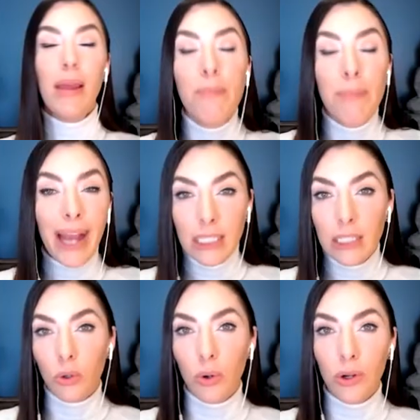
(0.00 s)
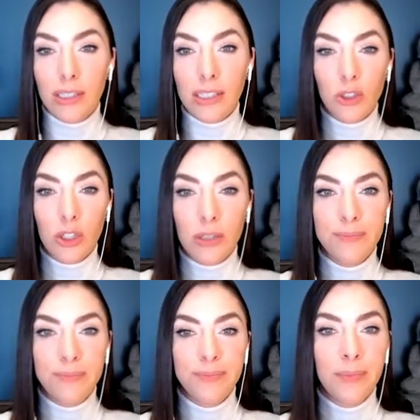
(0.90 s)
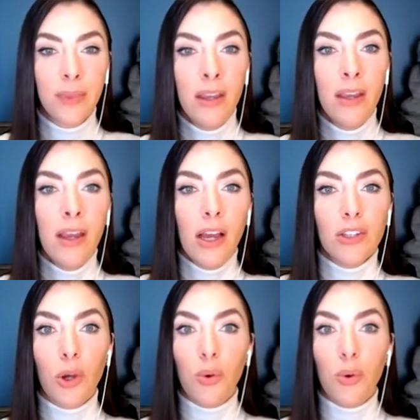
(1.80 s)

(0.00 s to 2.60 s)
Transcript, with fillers: impact in your organization. So